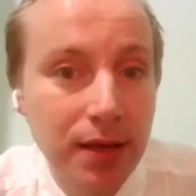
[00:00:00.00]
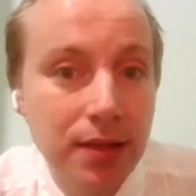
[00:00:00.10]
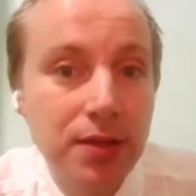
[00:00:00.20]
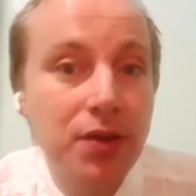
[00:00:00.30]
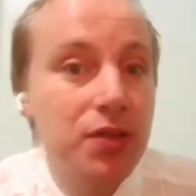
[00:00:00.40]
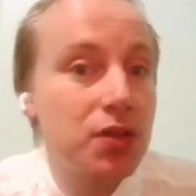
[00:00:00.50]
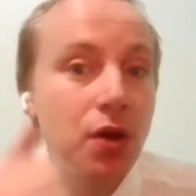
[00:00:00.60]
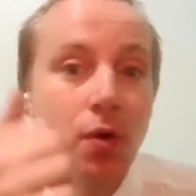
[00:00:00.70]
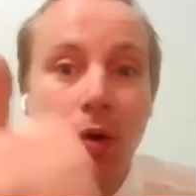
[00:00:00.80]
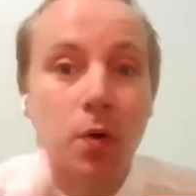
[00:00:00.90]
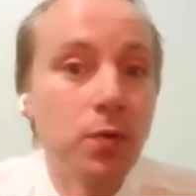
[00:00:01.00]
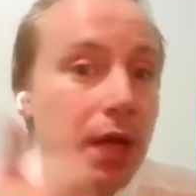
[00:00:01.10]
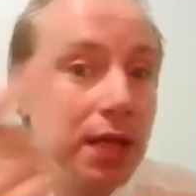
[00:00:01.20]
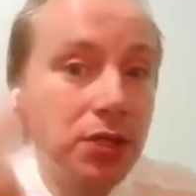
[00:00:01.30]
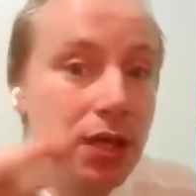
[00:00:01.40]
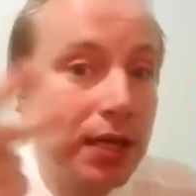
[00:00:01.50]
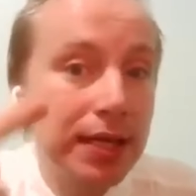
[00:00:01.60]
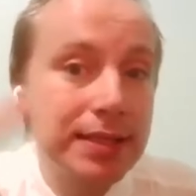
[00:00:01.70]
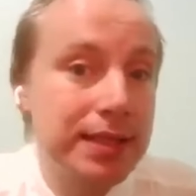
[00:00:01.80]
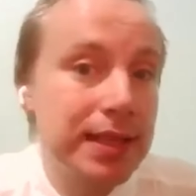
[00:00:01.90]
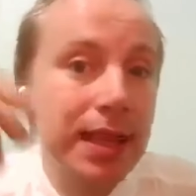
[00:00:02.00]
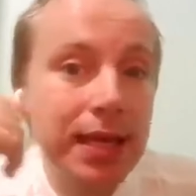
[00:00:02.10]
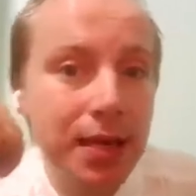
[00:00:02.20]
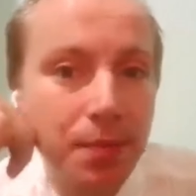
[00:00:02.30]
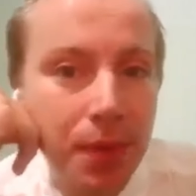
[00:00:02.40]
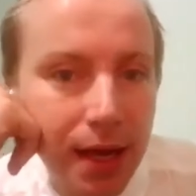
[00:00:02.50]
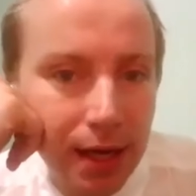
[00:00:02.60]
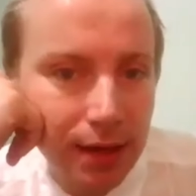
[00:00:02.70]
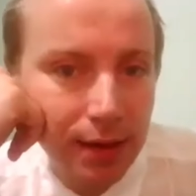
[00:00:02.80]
there is no old age, illness, death in Nibbāna.